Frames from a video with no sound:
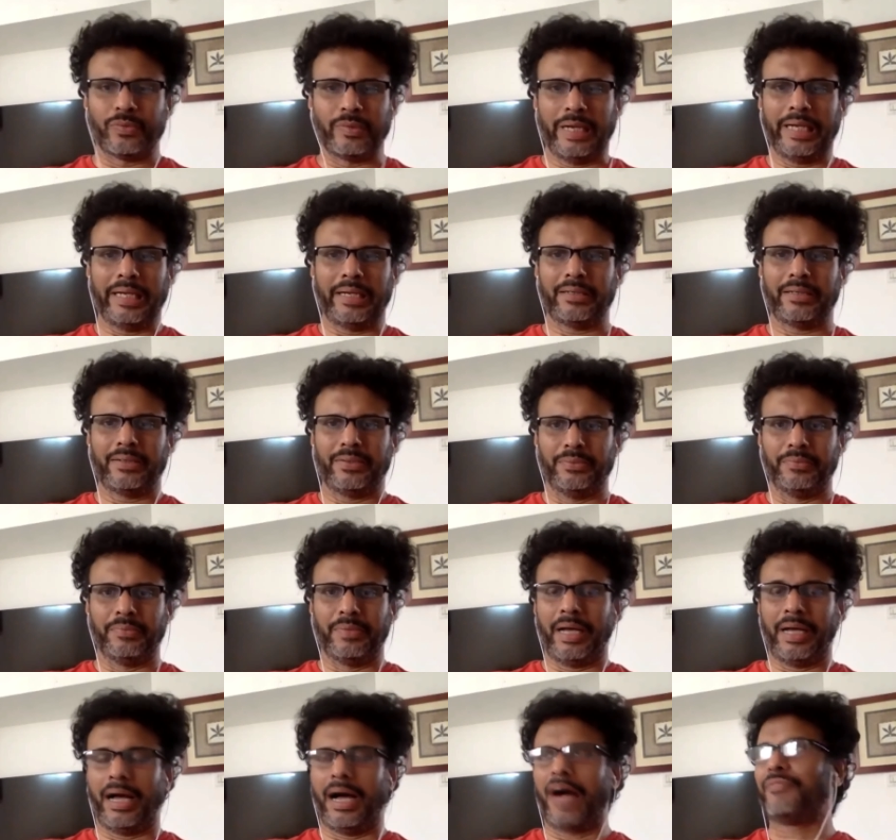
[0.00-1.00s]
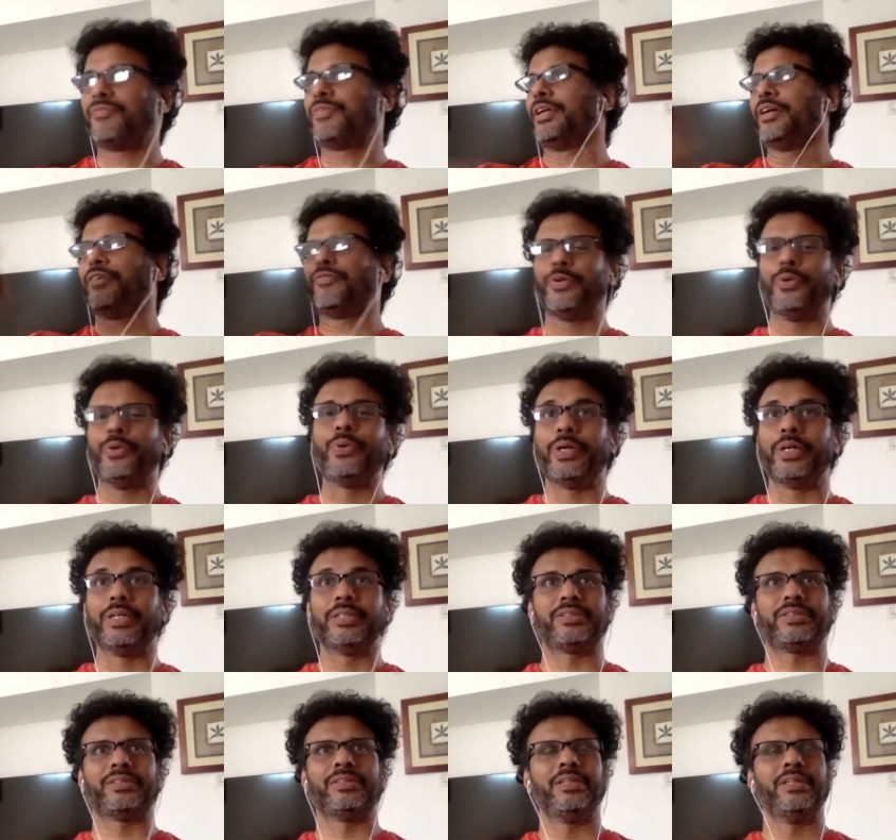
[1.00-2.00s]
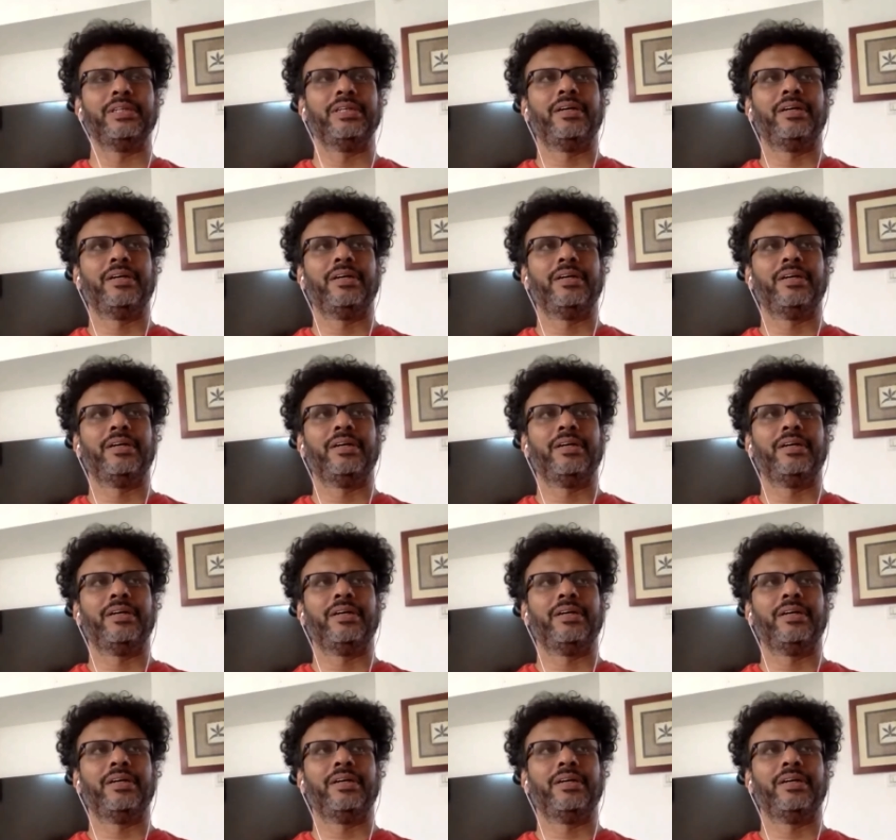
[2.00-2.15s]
Like after a few years,